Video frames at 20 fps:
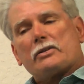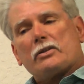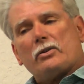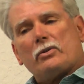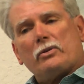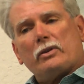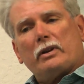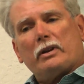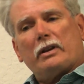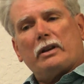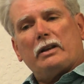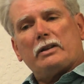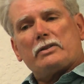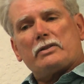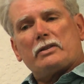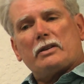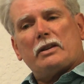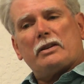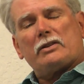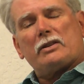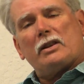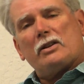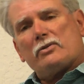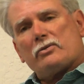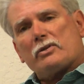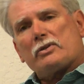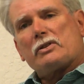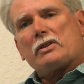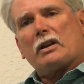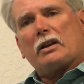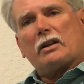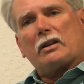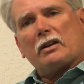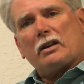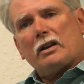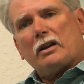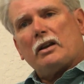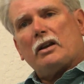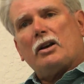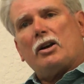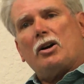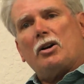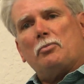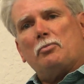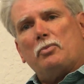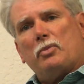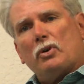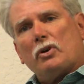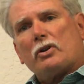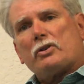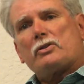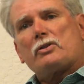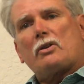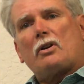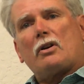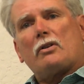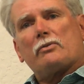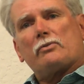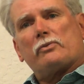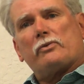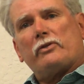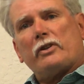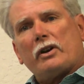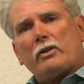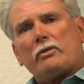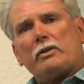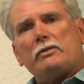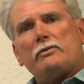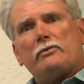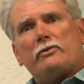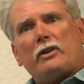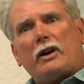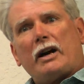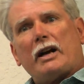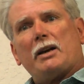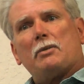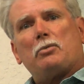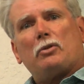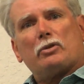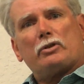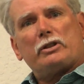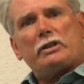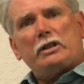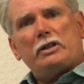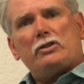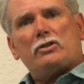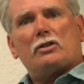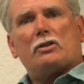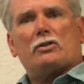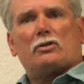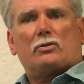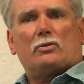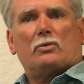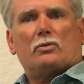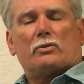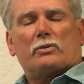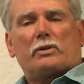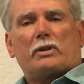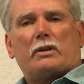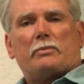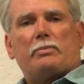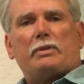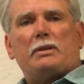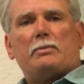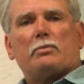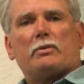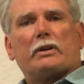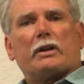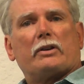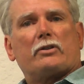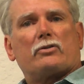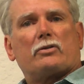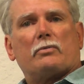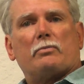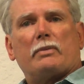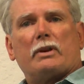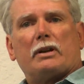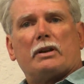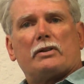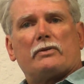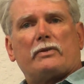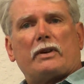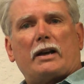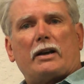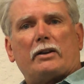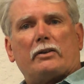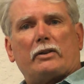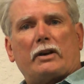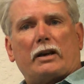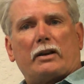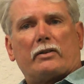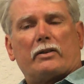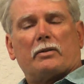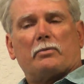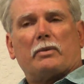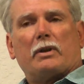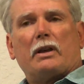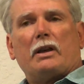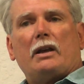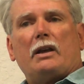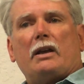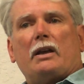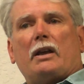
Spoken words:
So it's interesting. Books are very viable teaching tools, and people get tremendous value out of them.